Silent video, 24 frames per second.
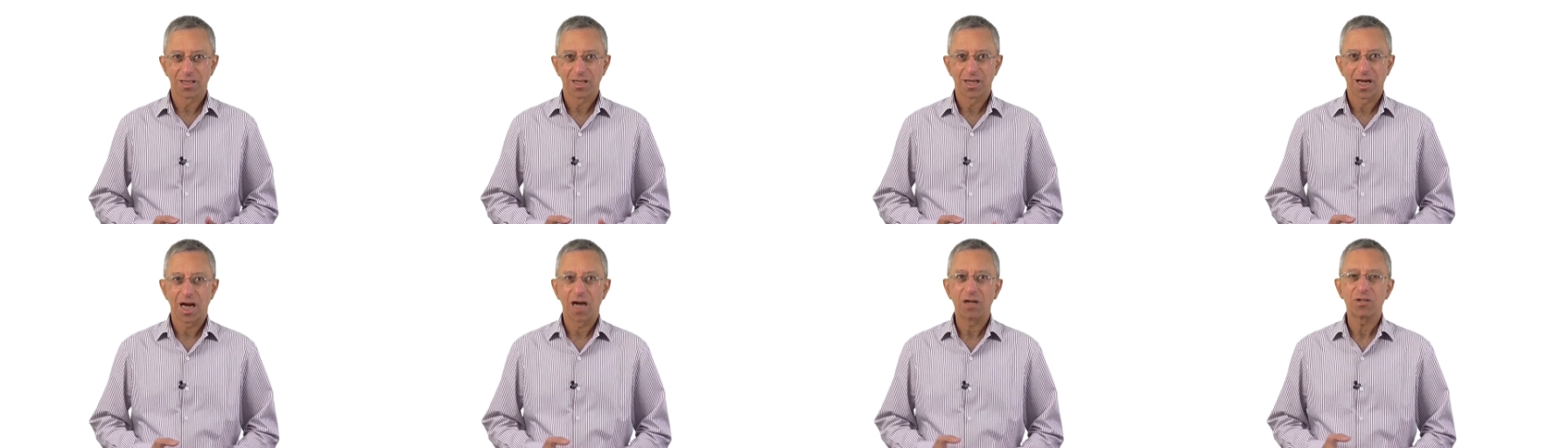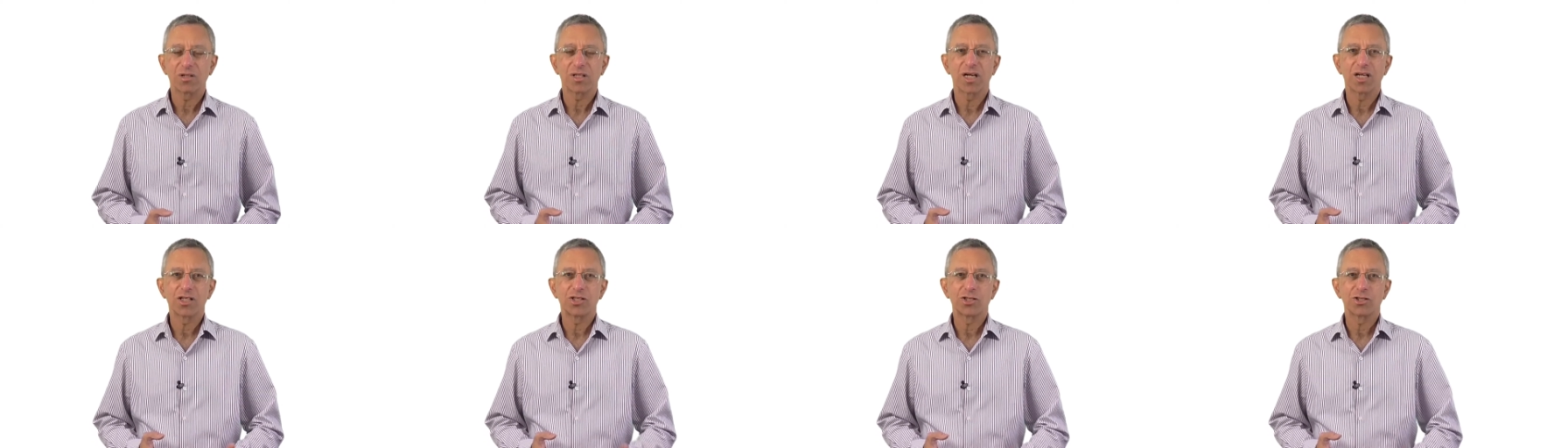How
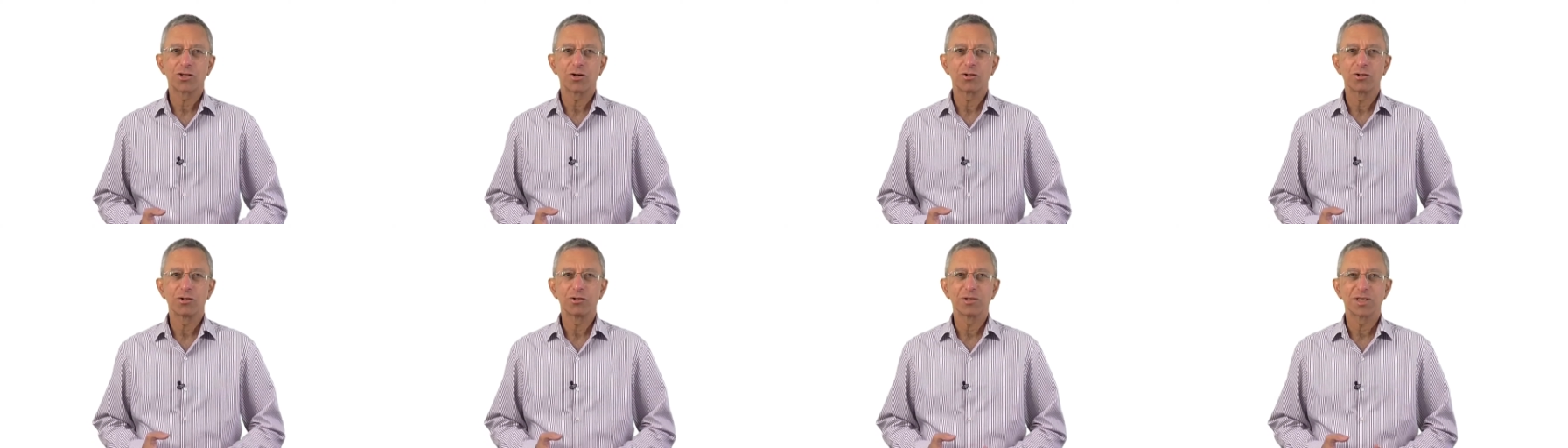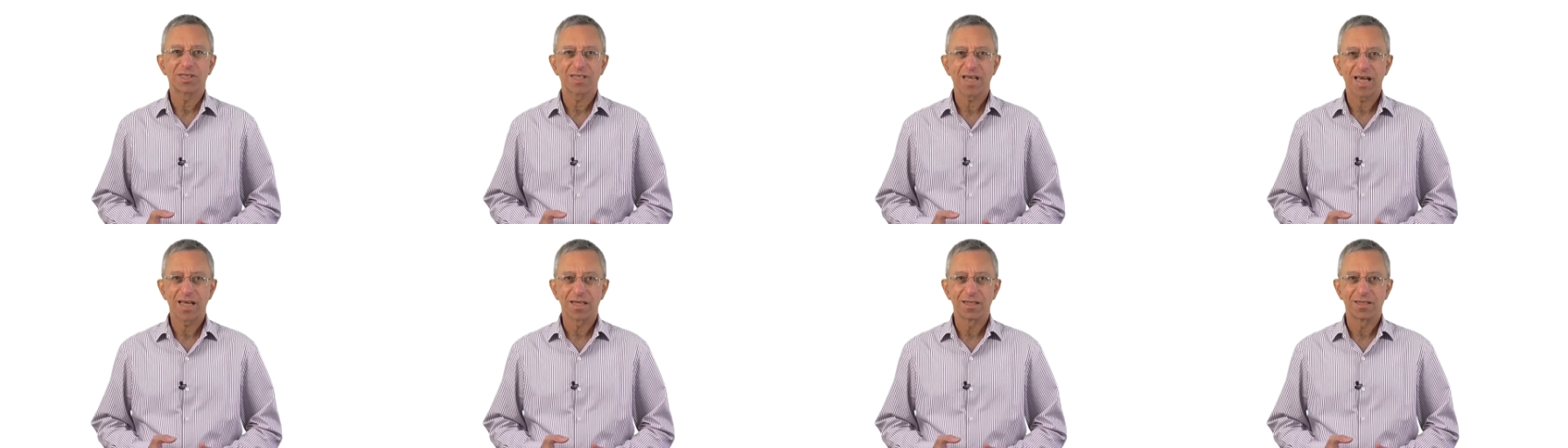can I show you
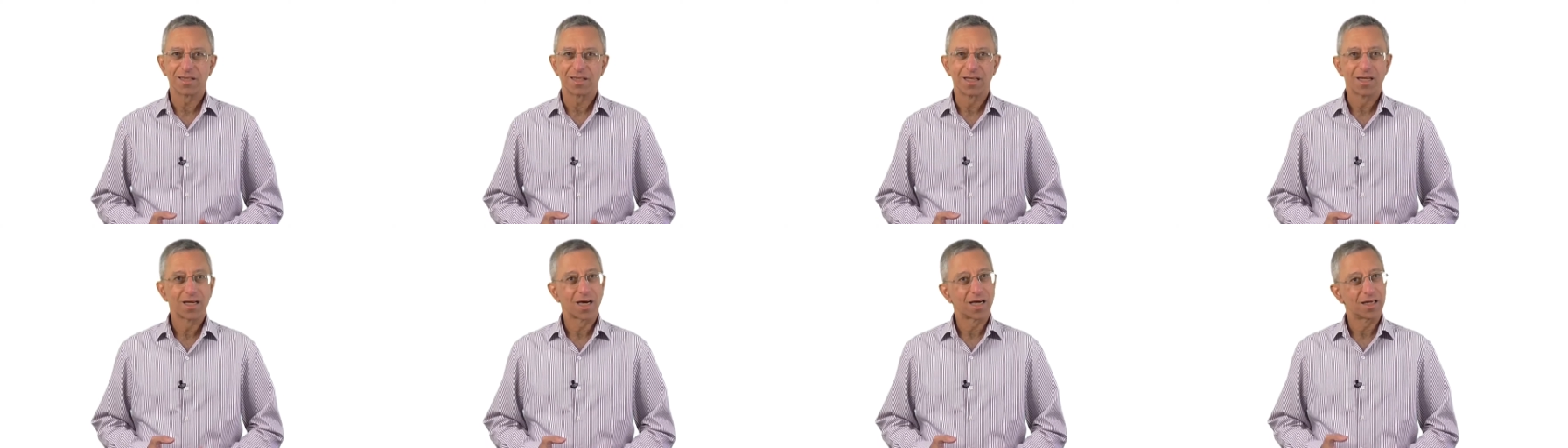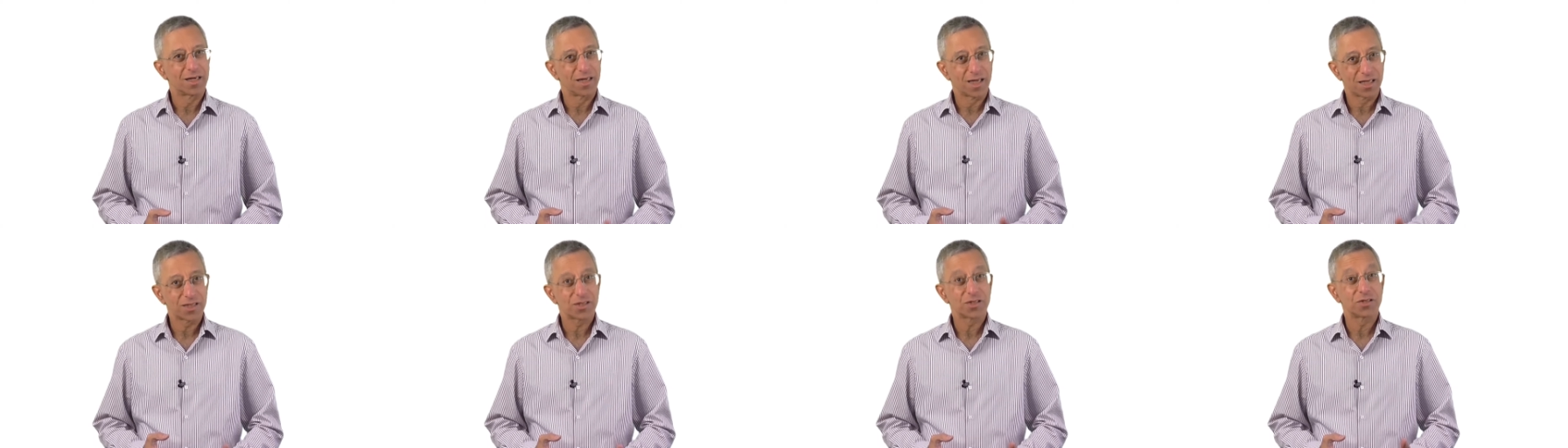Zen
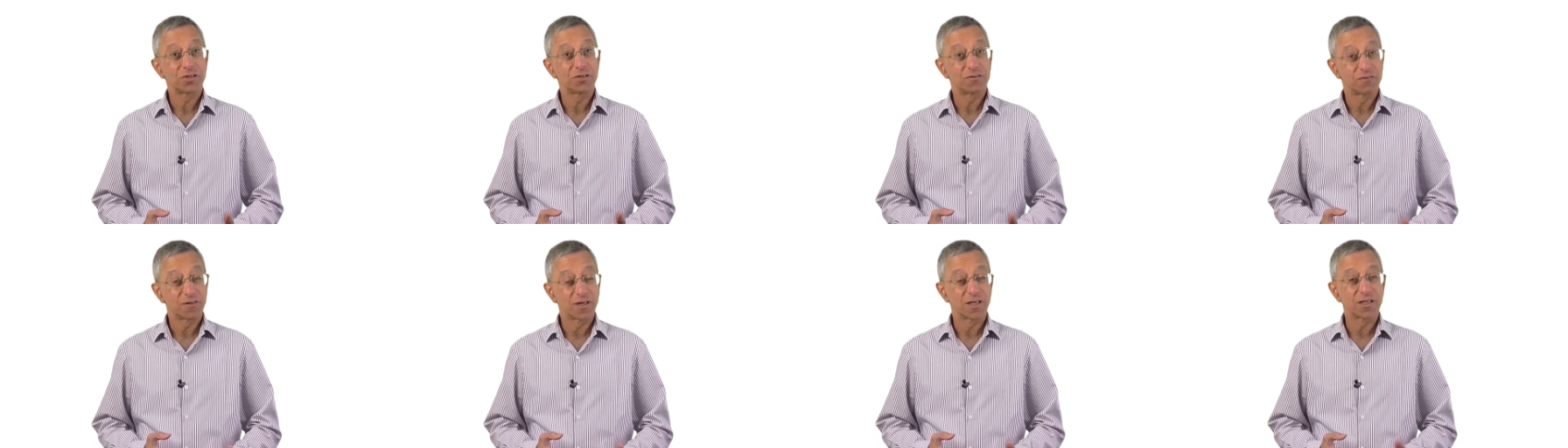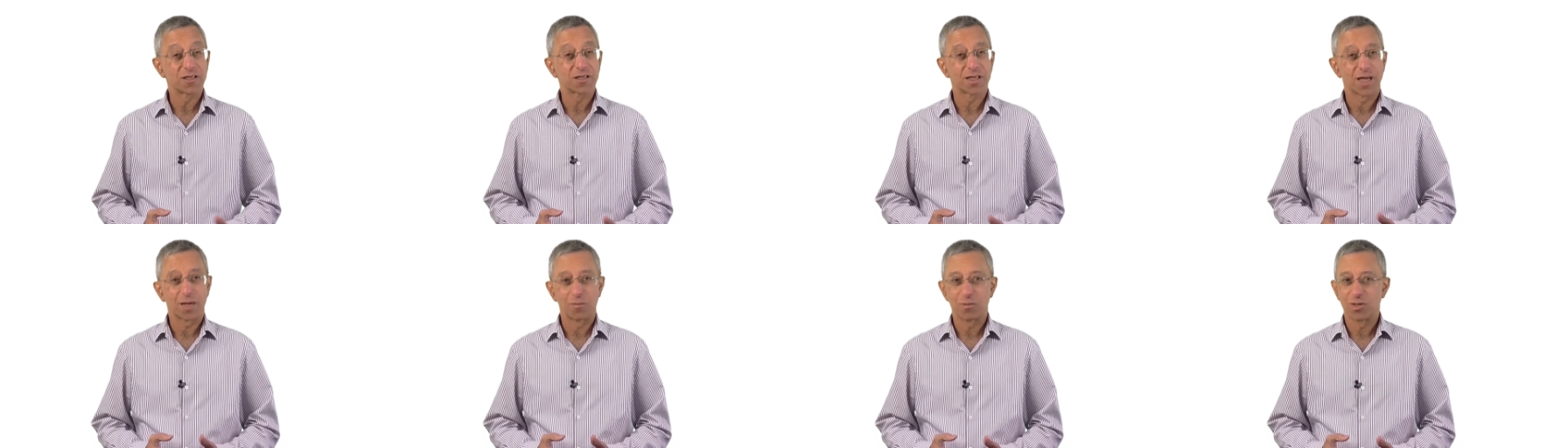unless you
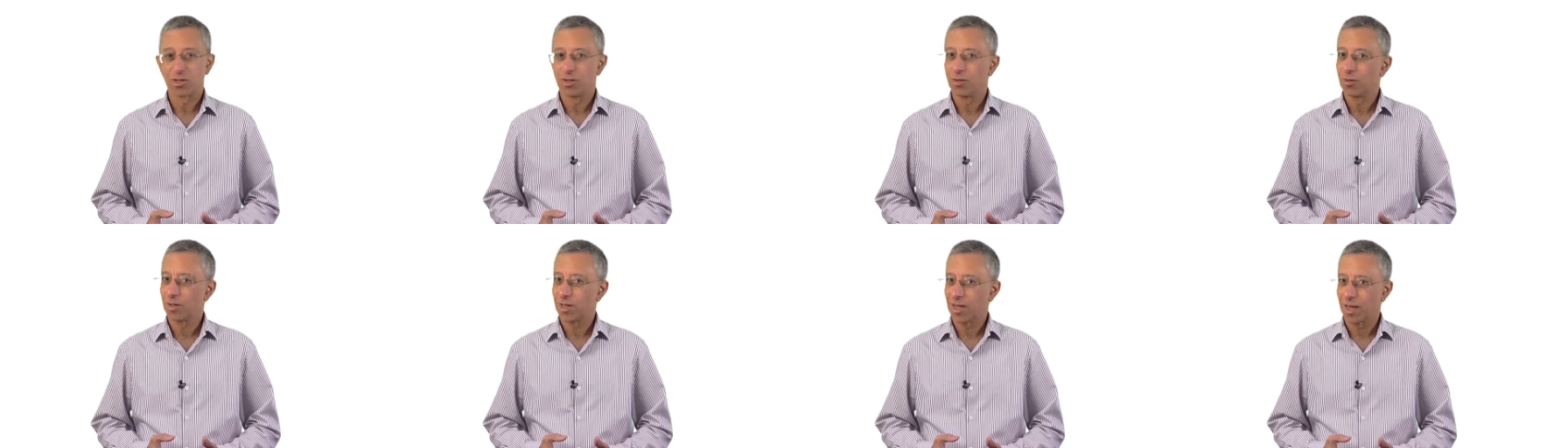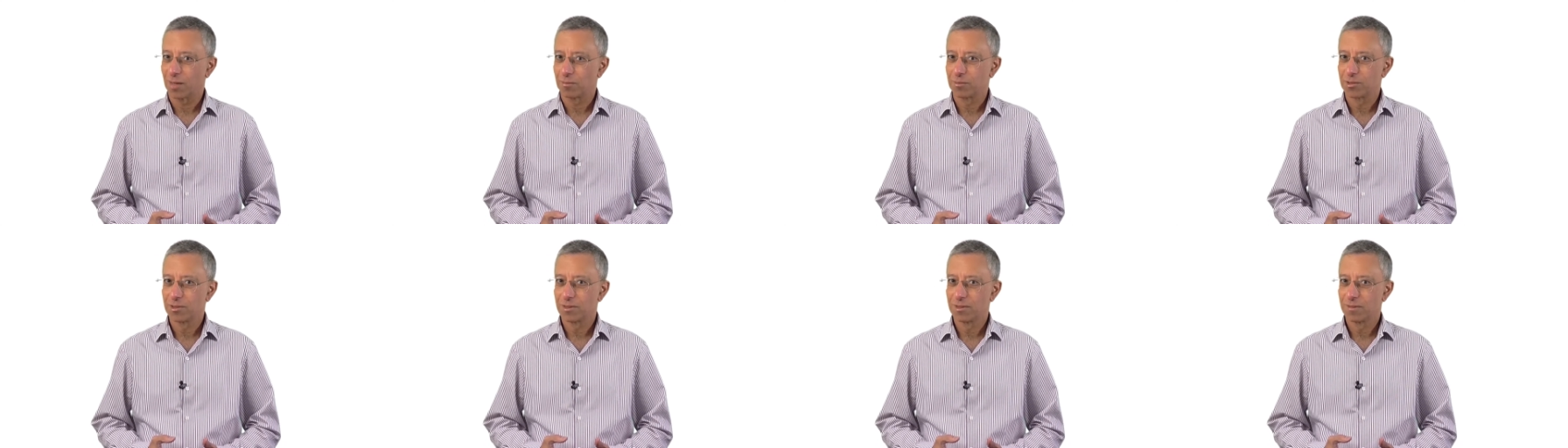first empty your
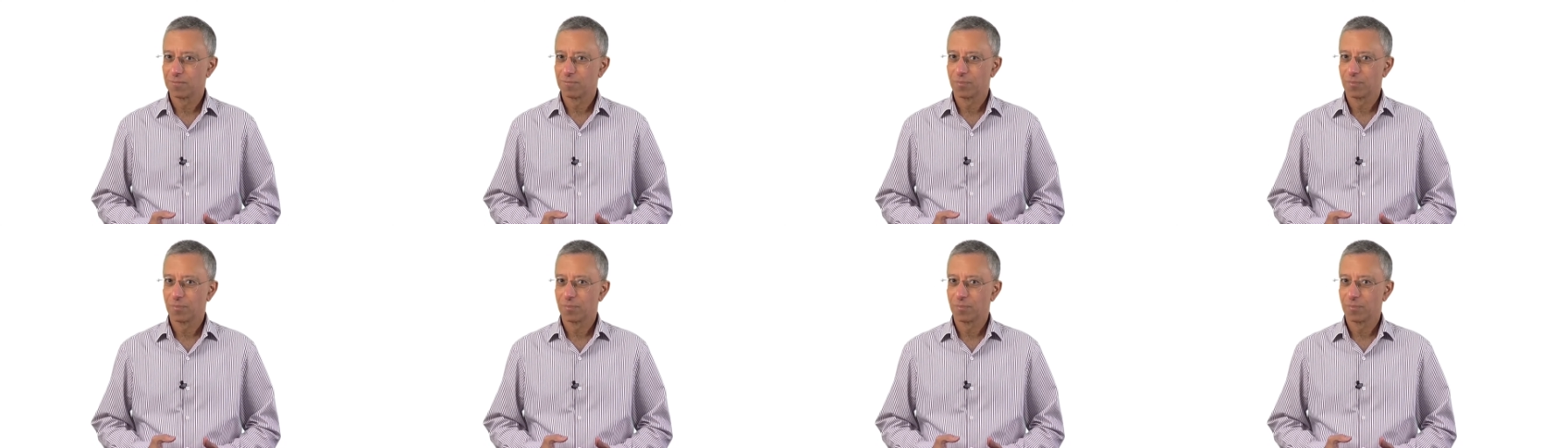cup?